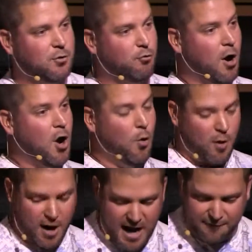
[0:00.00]
Grow
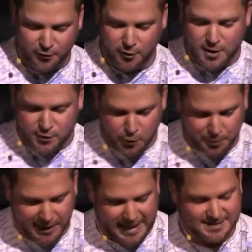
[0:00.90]
wherever you're
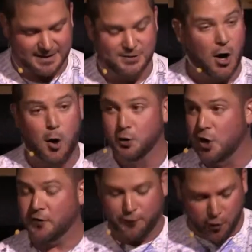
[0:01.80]
planted. Don't
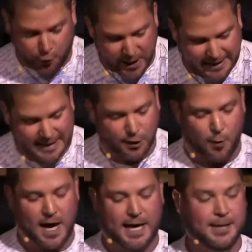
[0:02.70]
look for a quick
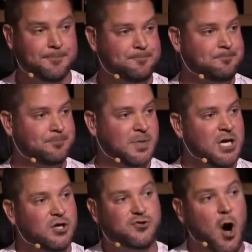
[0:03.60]
getaway.
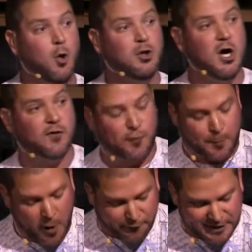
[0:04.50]
Don't look for
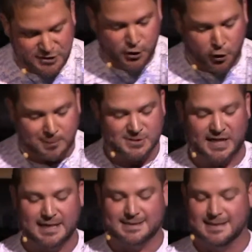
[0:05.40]
perfect
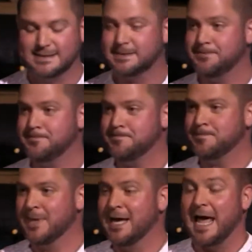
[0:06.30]
circumstances.
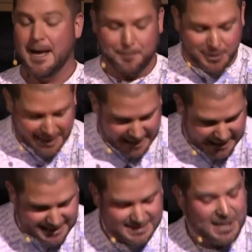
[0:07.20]
And
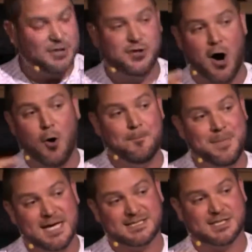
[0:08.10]
please don't
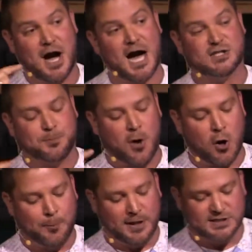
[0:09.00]
miss God's
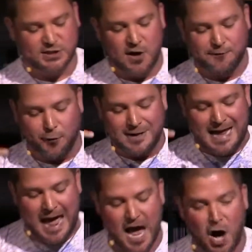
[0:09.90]
purpose for
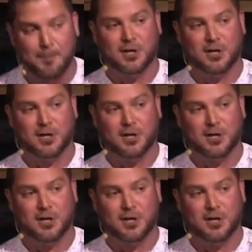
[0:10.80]
now